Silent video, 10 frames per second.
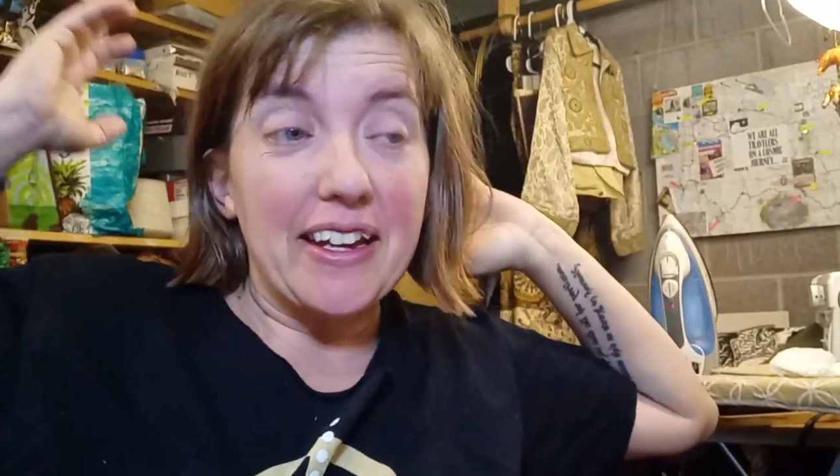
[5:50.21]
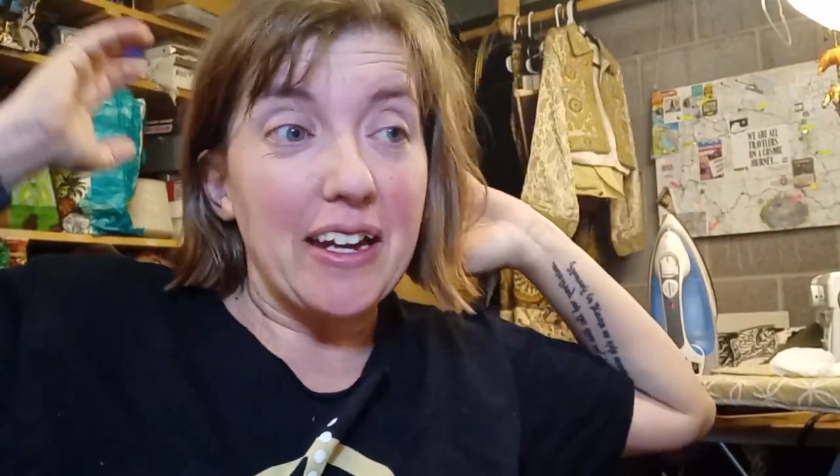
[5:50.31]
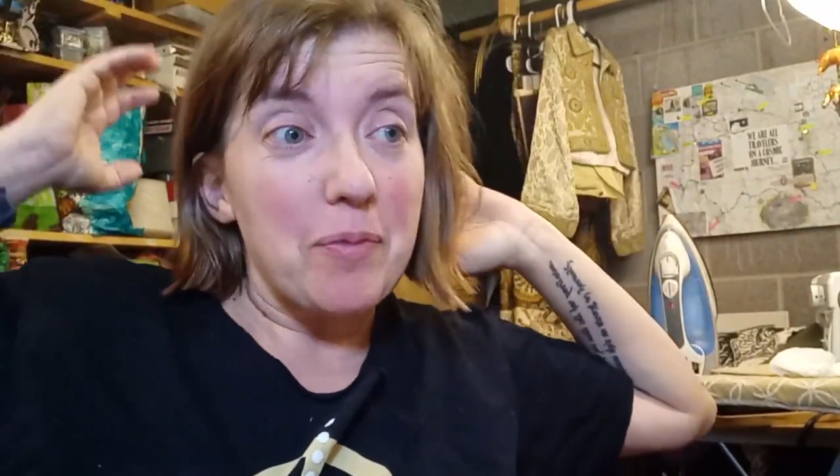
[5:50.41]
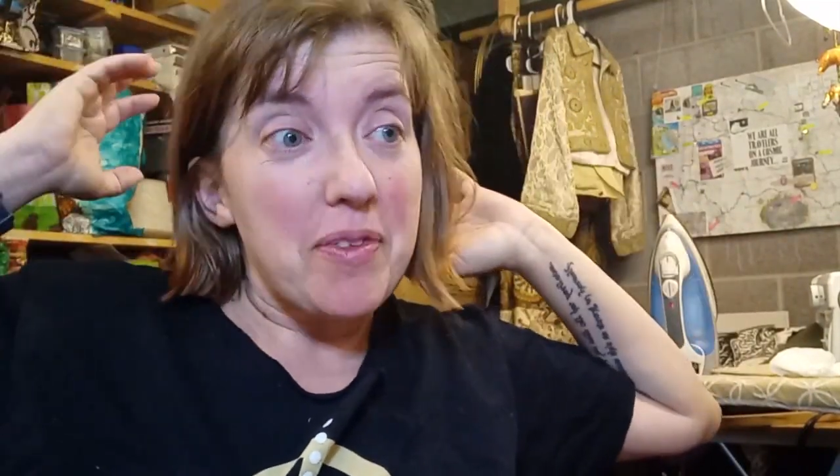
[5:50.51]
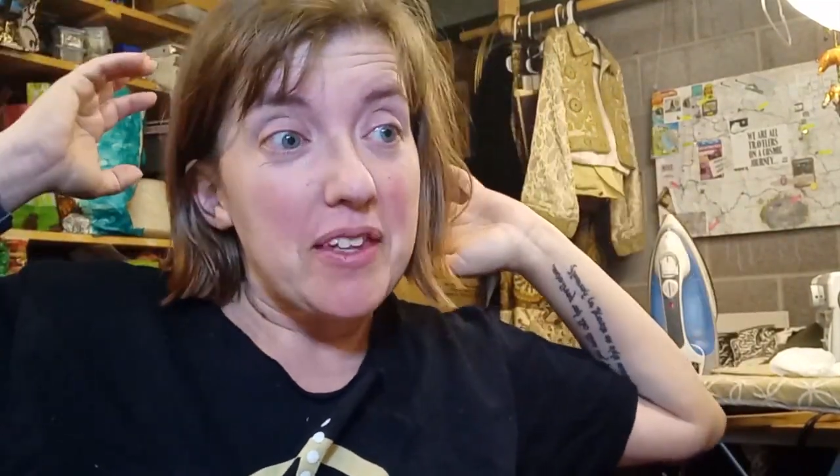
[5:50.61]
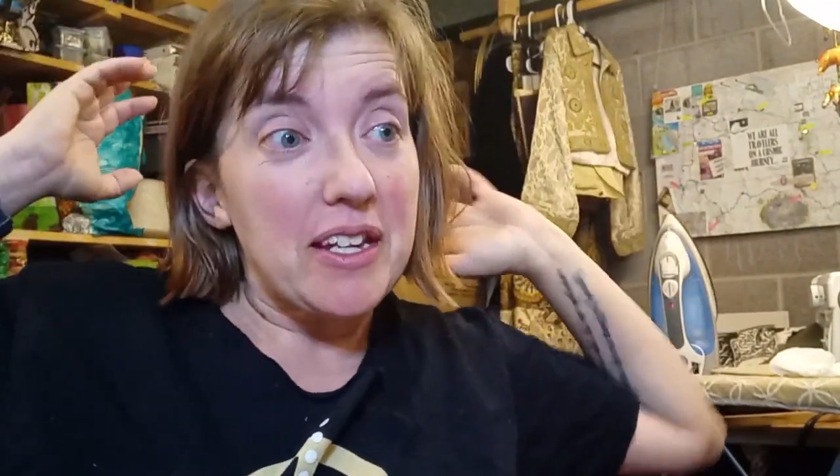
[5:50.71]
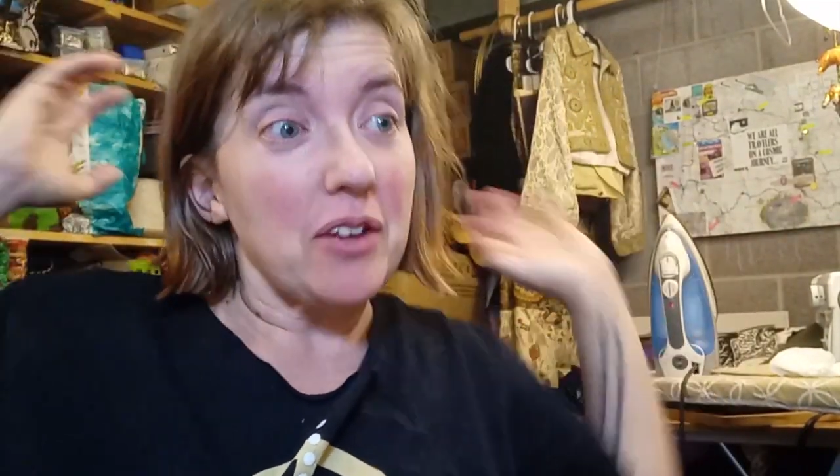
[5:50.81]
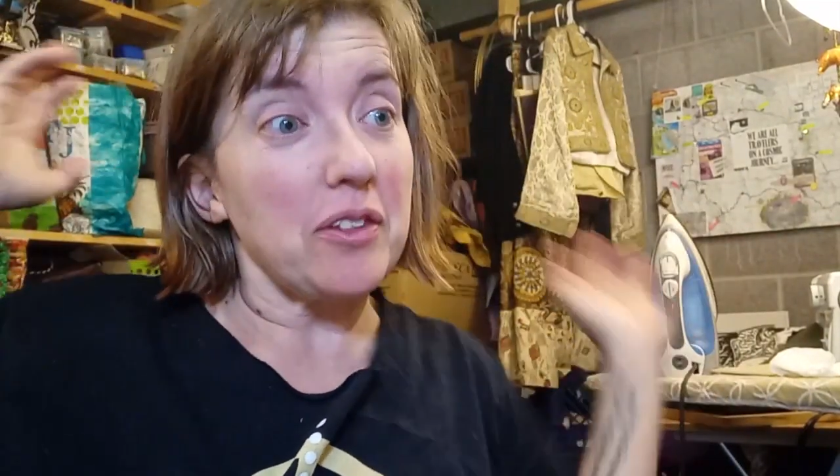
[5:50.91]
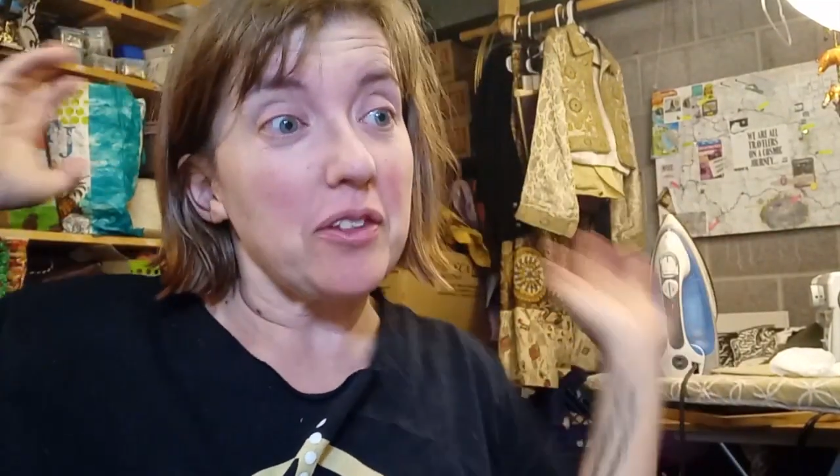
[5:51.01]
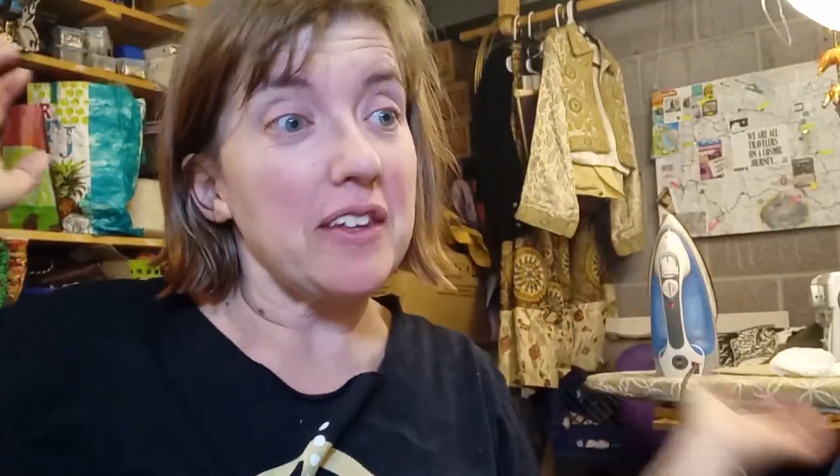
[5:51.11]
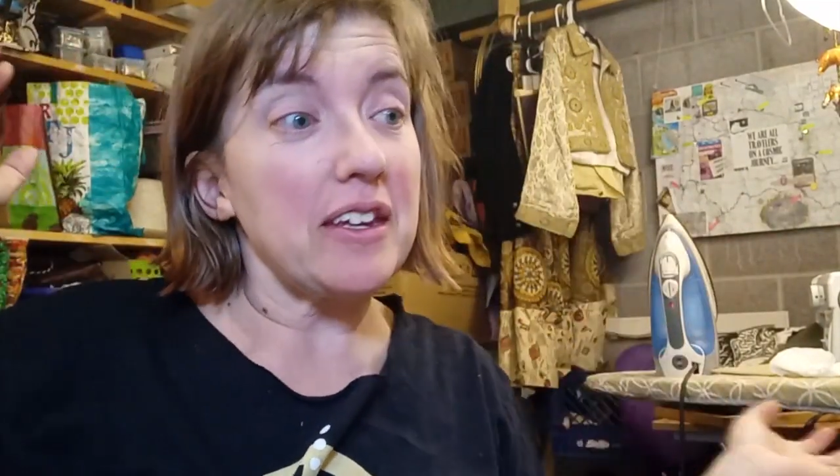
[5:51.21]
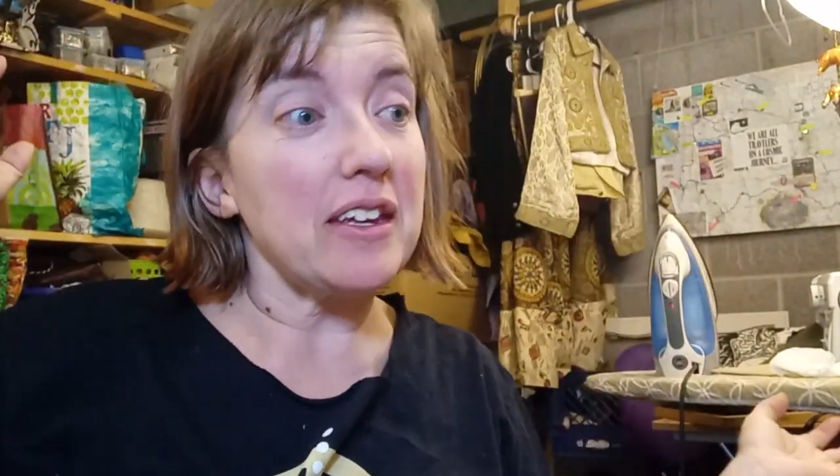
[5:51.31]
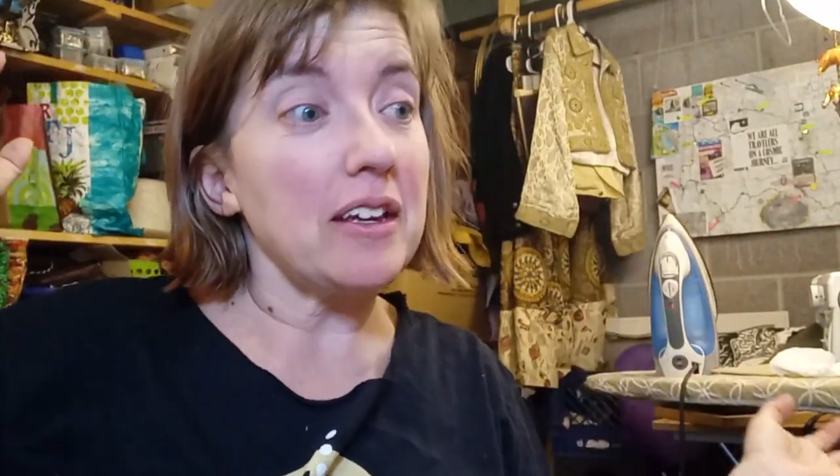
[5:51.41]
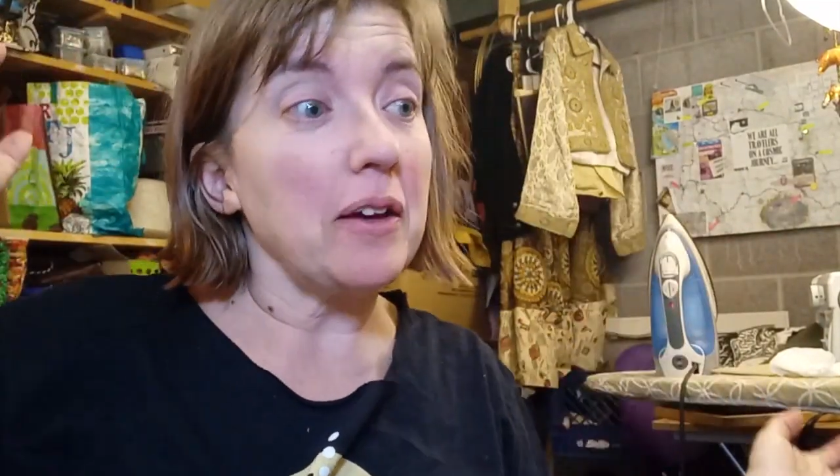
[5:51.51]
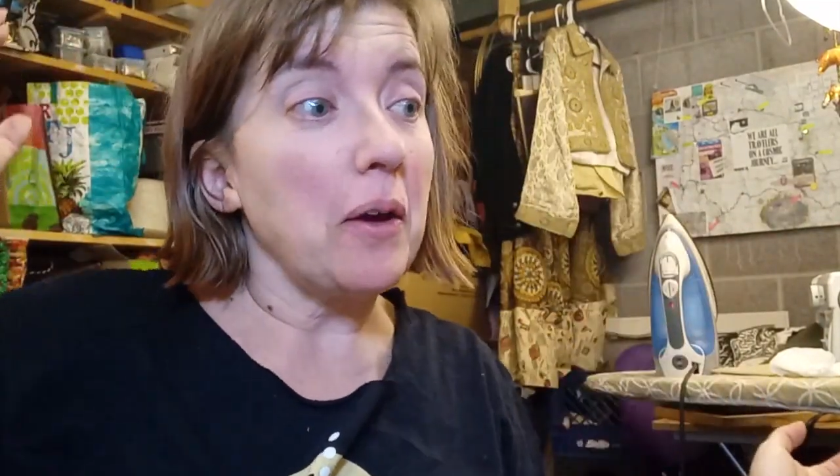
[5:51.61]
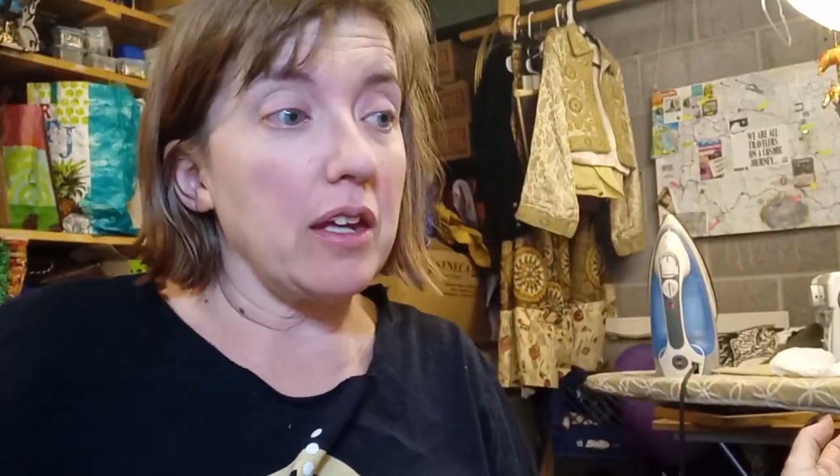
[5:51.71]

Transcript: and I'm sitting here thinking